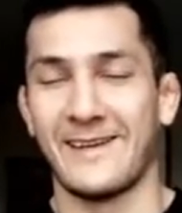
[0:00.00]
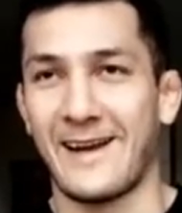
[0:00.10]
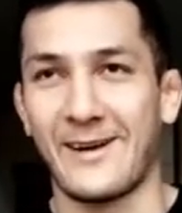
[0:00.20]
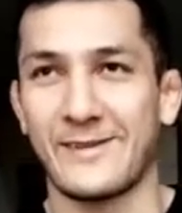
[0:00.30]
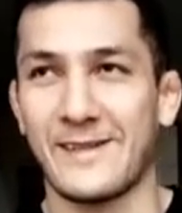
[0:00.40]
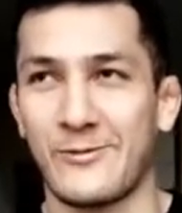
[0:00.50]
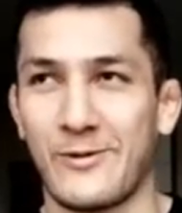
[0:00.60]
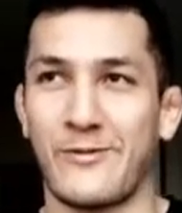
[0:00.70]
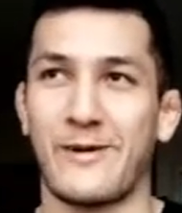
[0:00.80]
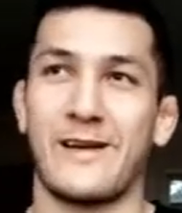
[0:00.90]
I don't say
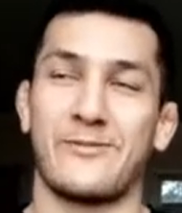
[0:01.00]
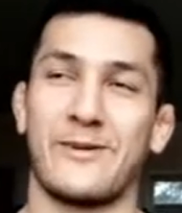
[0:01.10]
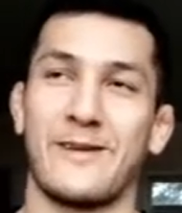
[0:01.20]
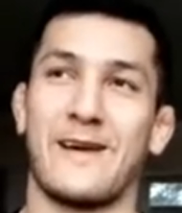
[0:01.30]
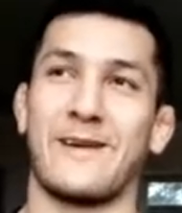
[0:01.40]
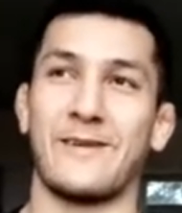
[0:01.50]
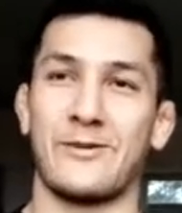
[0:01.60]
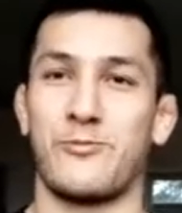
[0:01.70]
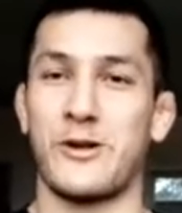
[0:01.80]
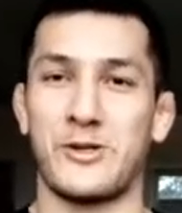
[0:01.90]
24 hours, but like
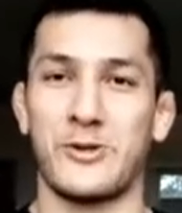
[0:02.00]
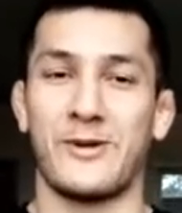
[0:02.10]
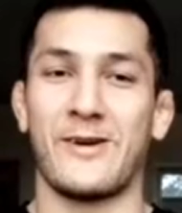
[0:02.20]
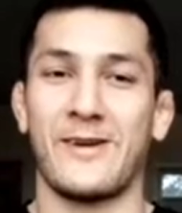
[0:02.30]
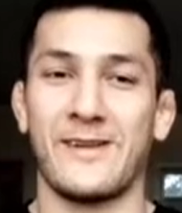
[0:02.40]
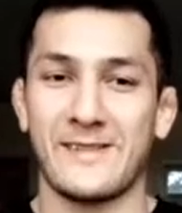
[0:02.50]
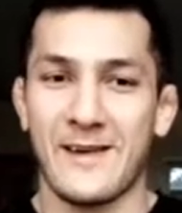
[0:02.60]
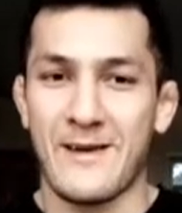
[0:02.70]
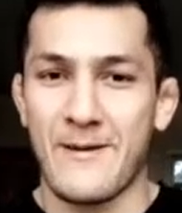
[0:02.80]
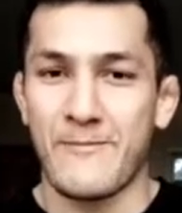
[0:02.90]
pretty short notice.
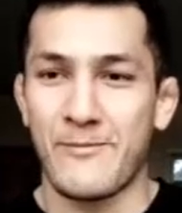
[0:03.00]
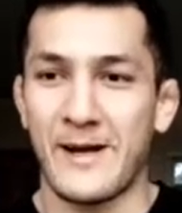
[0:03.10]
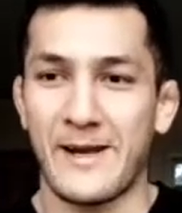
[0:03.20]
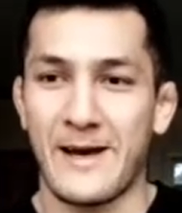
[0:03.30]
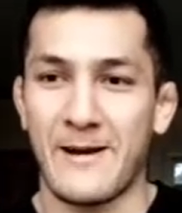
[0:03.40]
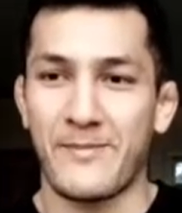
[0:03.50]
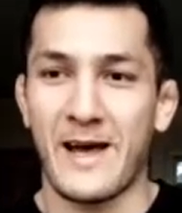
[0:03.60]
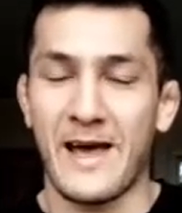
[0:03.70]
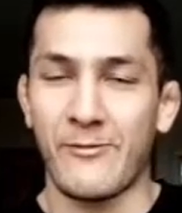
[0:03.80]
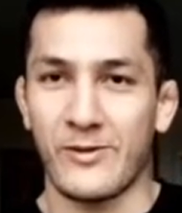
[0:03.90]
But no,
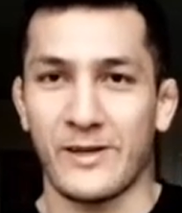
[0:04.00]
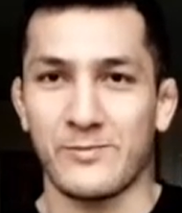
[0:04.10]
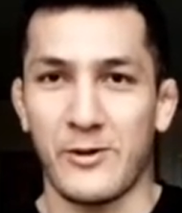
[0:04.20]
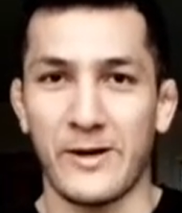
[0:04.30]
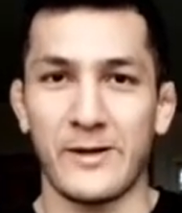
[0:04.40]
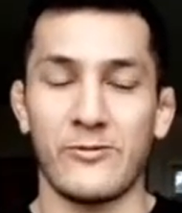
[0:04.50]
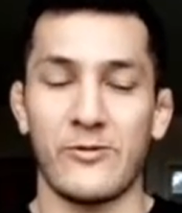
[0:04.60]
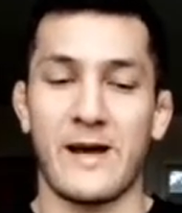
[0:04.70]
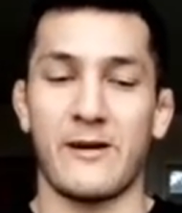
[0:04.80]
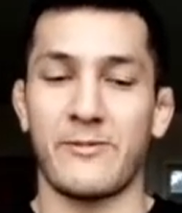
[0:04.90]
I haven't really spoken to him
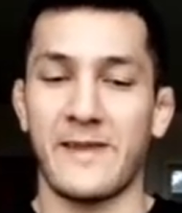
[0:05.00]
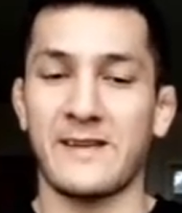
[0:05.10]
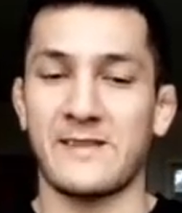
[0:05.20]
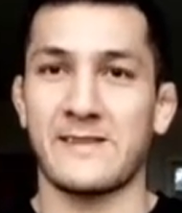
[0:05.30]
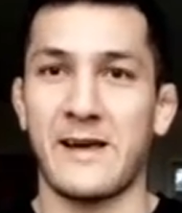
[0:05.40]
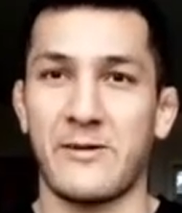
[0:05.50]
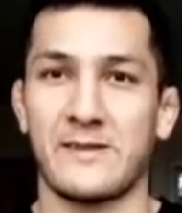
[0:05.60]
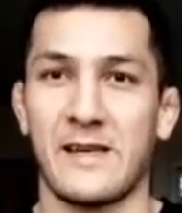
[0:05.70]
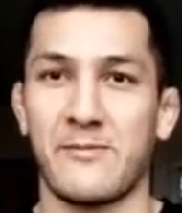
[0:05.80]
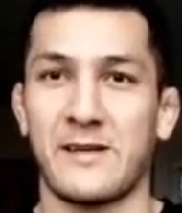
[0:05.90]
about it. But that's just how I
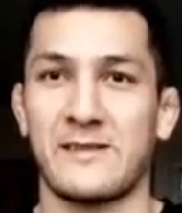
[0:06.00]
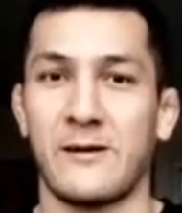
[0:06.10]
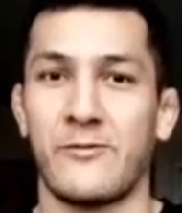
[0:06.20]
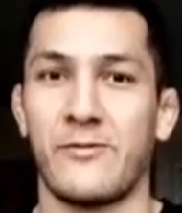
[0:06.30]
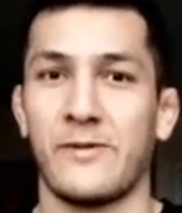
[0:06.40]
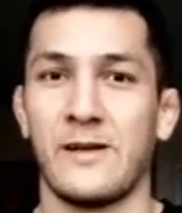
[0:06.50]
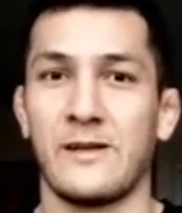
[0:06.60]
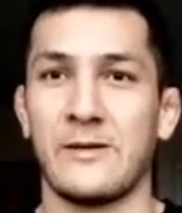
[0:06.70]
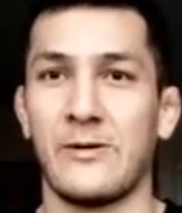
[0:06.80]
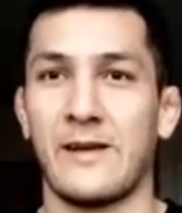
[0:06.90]
see myself
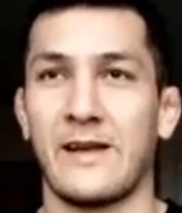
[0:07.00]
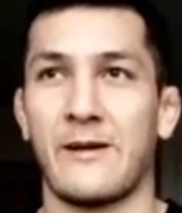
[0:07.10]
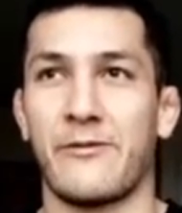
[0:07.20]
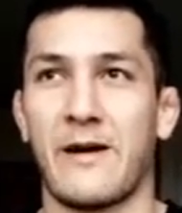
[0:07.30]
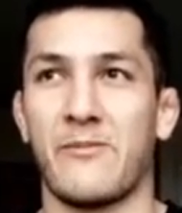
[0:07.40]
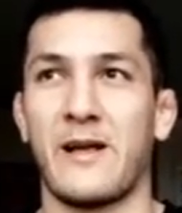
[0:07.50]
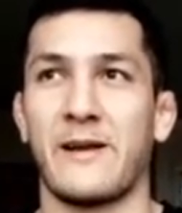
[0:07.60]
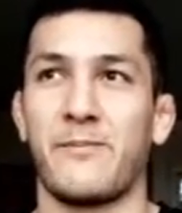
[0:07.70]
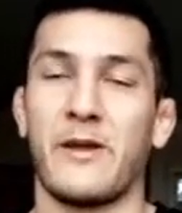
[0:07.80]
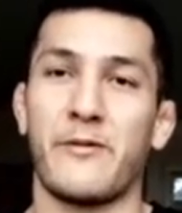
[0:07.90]
doing it. If
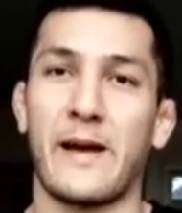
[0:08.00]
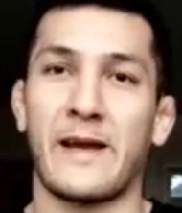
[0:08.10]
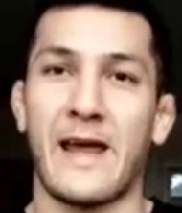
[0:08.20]
I can